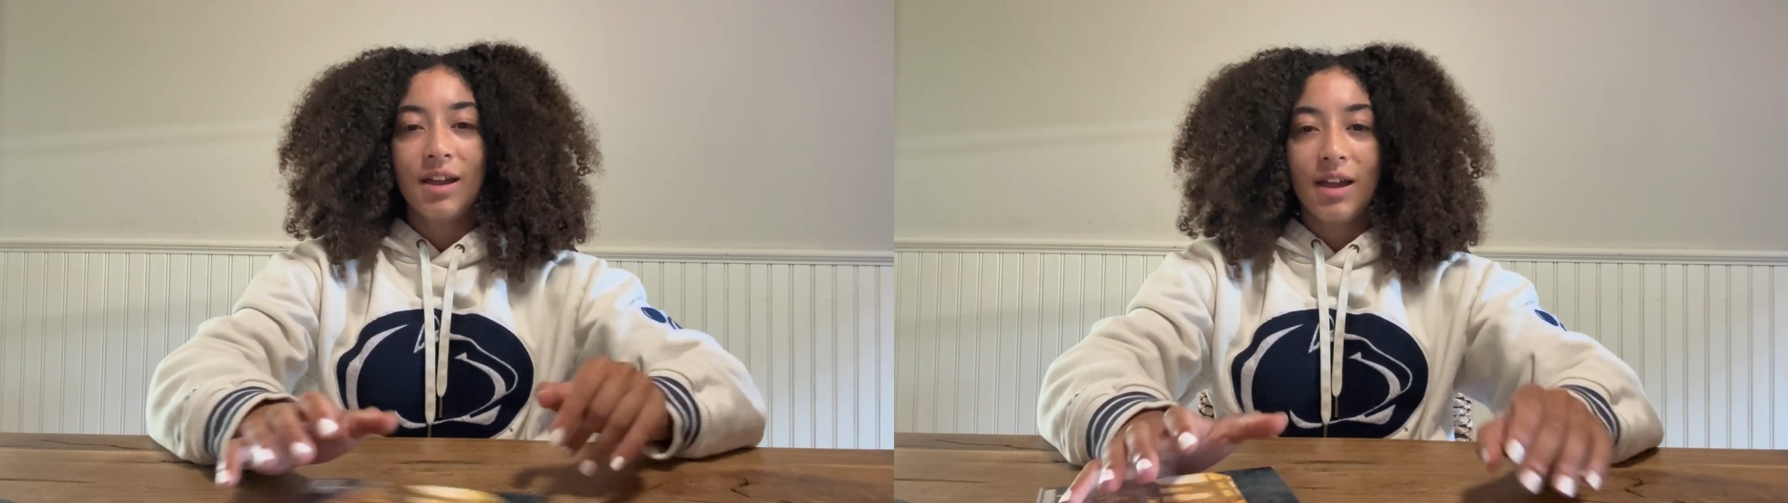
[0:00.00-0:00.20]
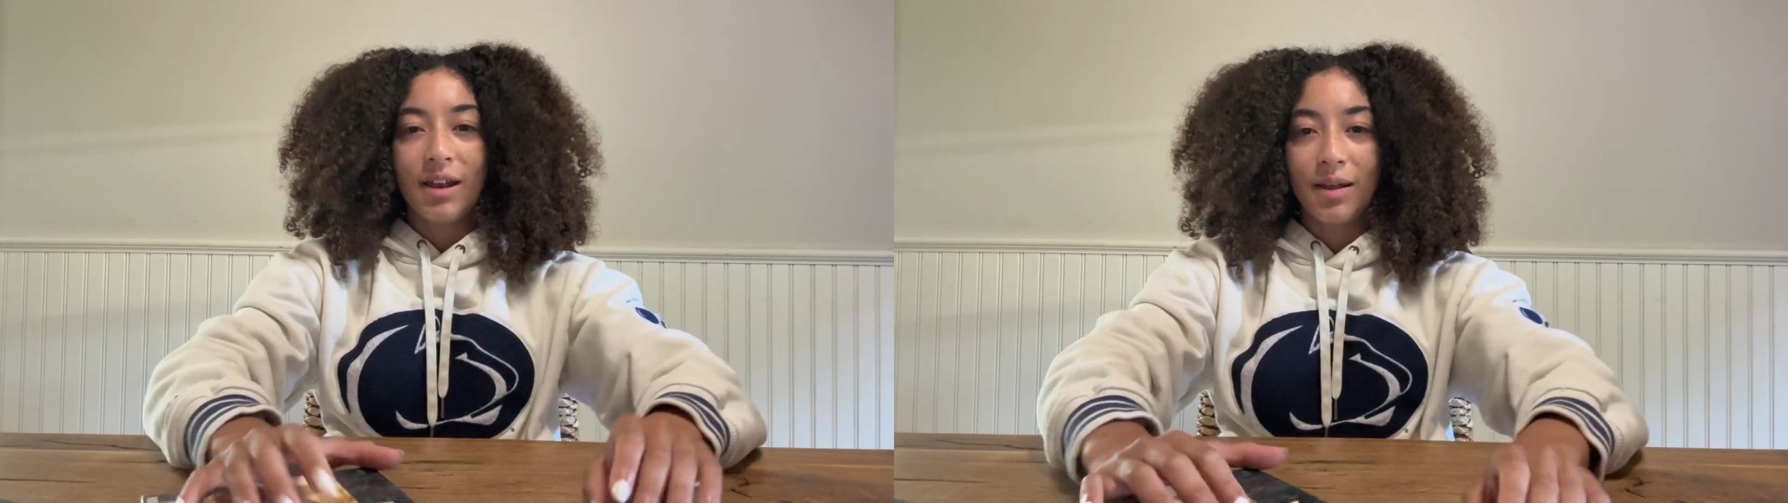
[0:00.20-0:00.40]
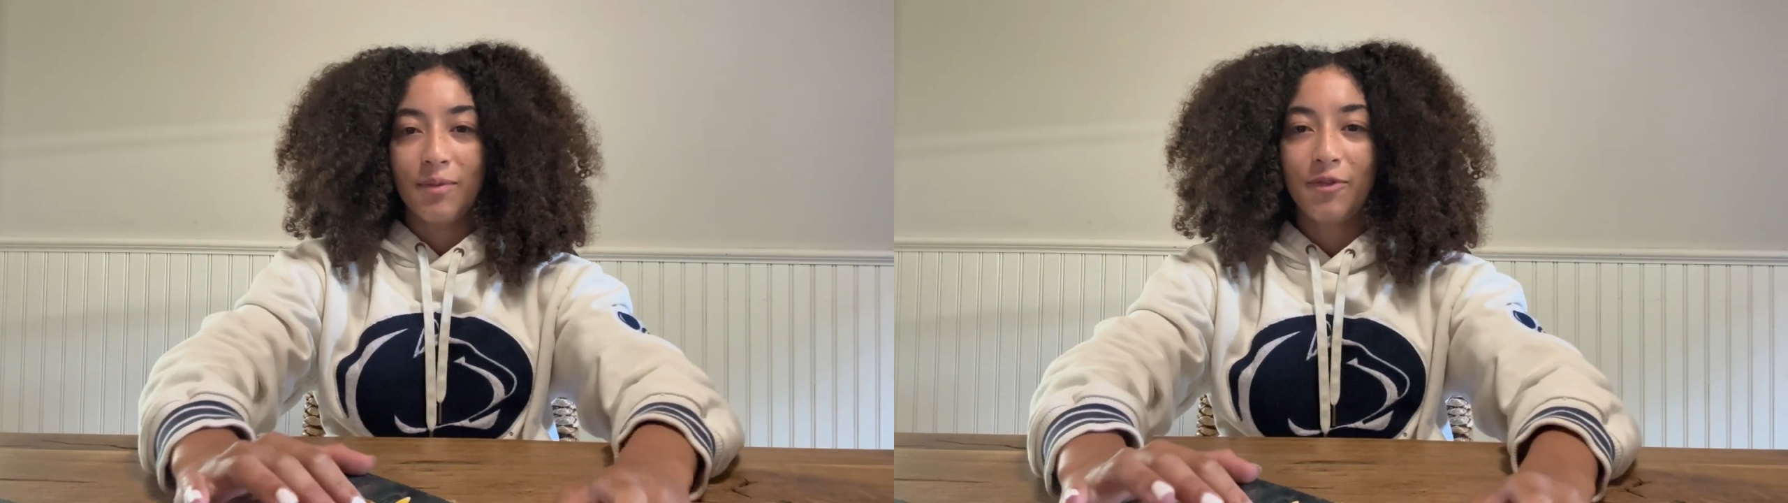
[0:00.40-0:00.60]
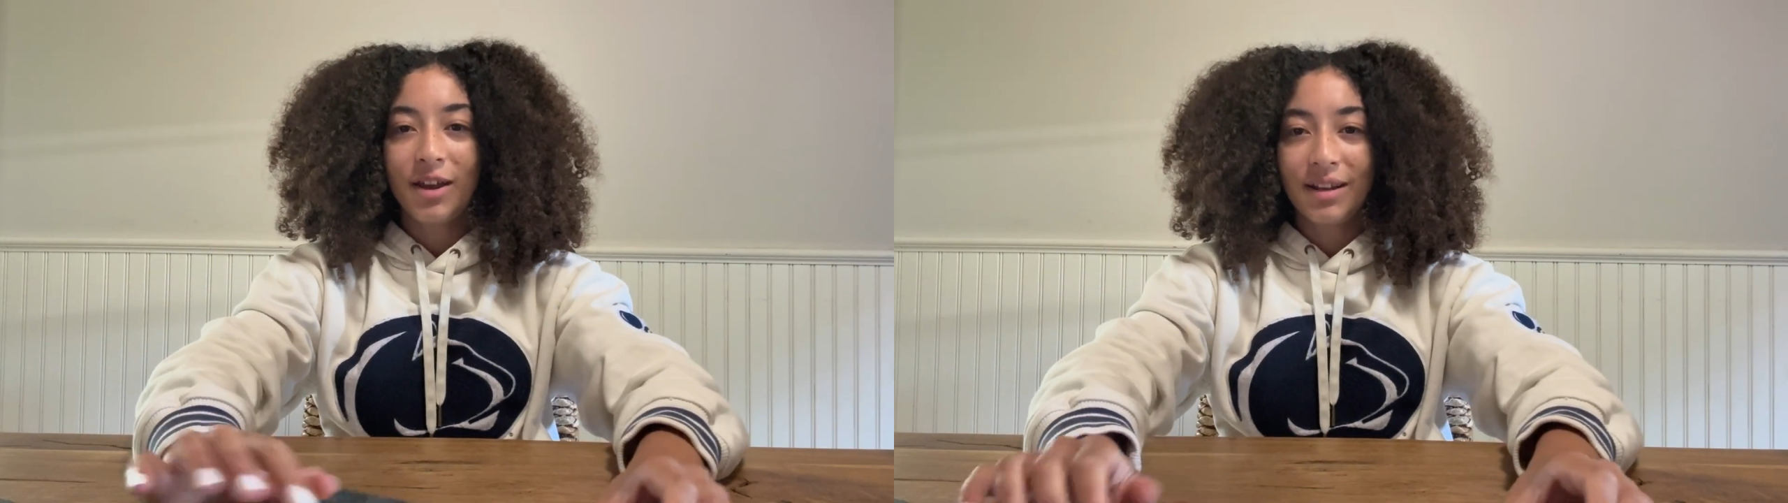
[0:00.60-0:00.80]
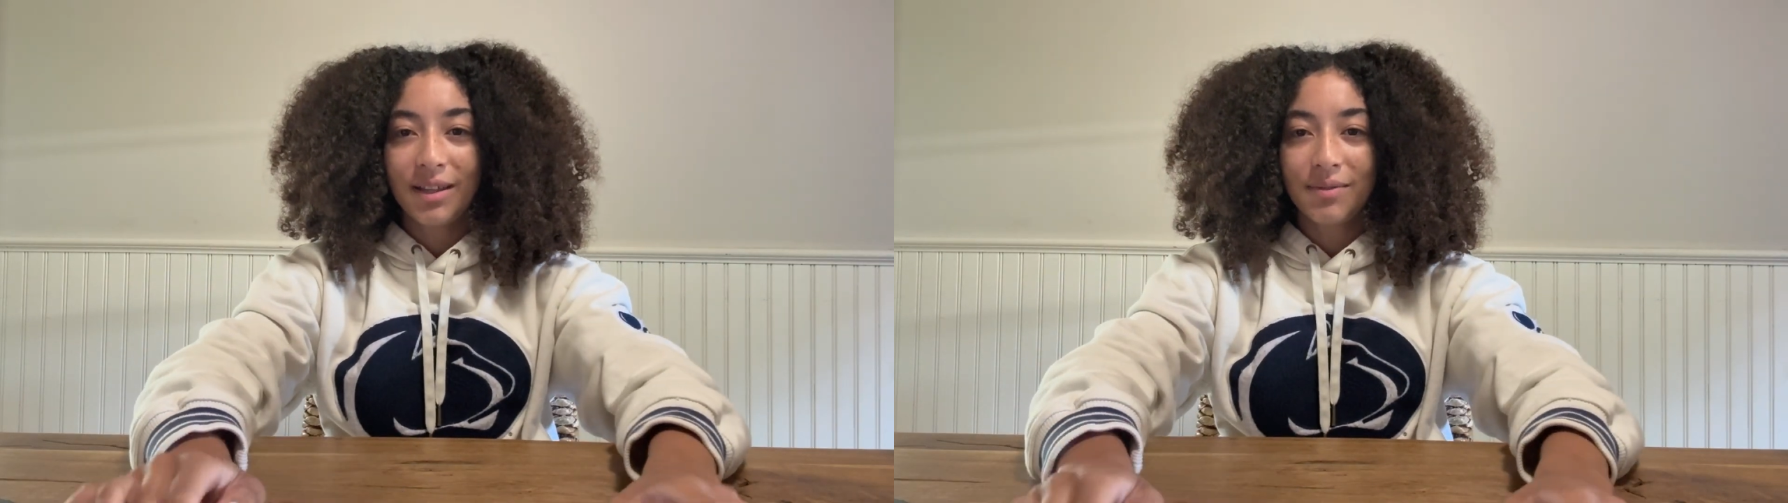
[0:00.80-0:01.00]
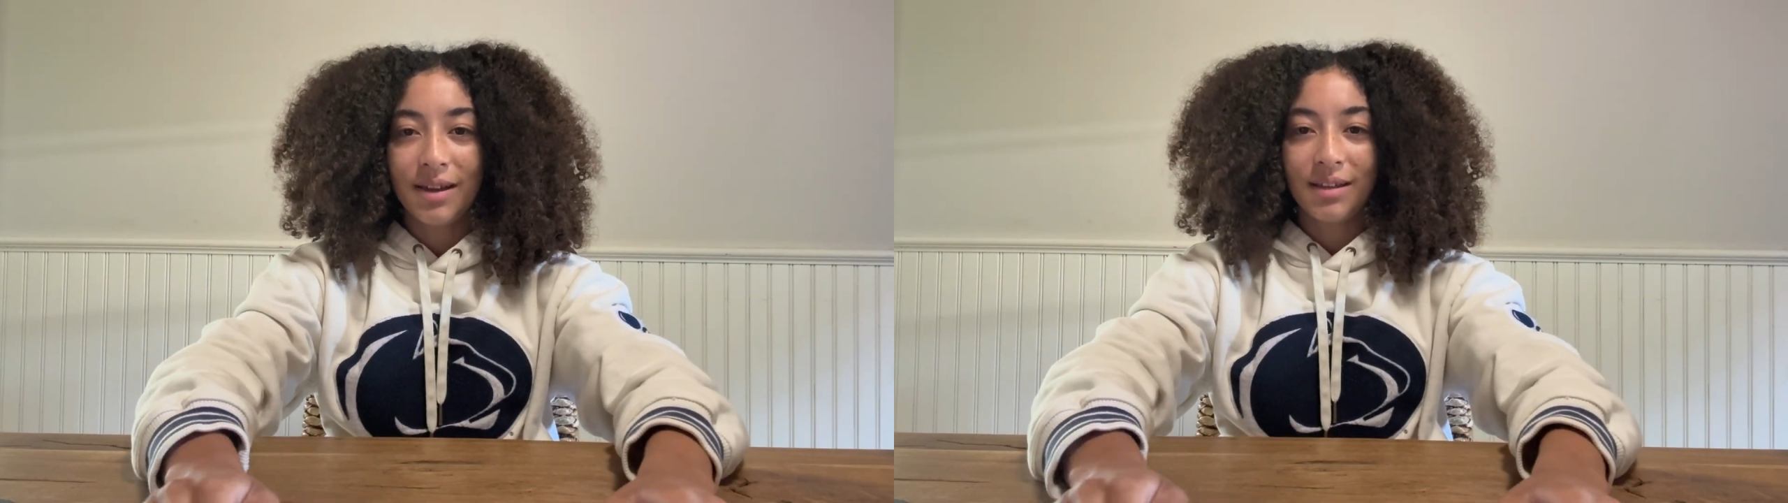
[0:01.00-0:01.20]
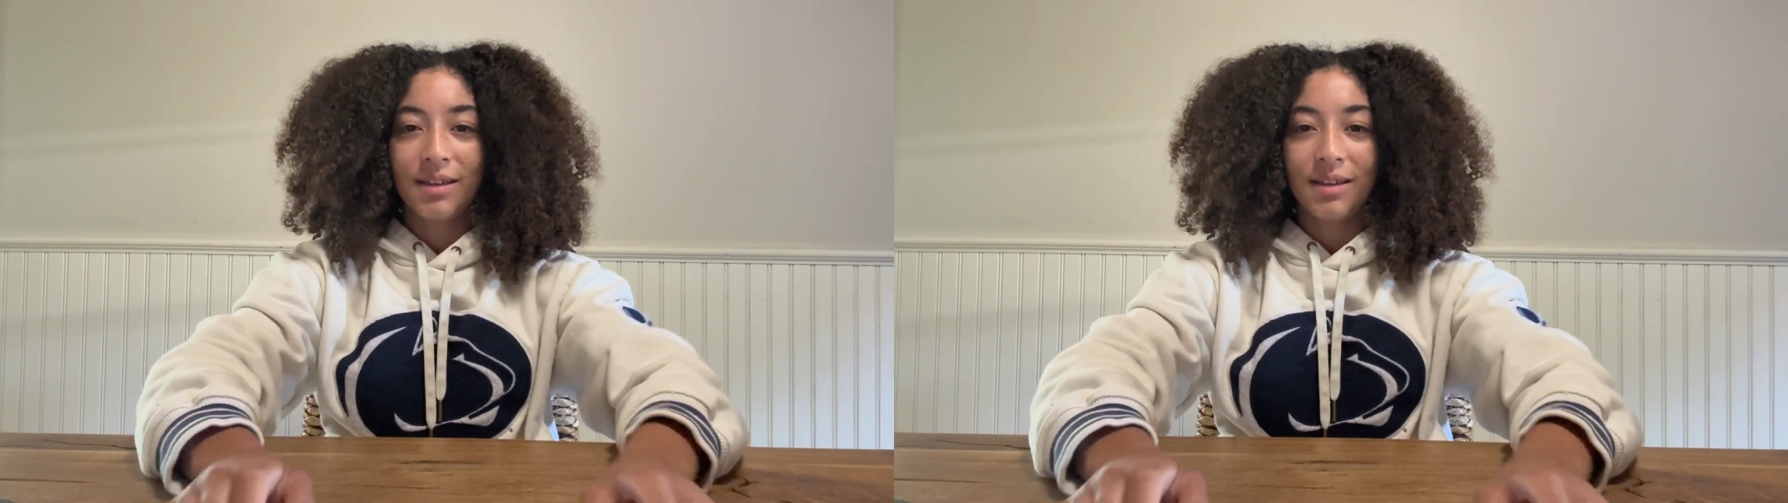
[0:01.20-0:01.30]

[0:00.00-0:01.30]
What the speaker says: and I'm finally ready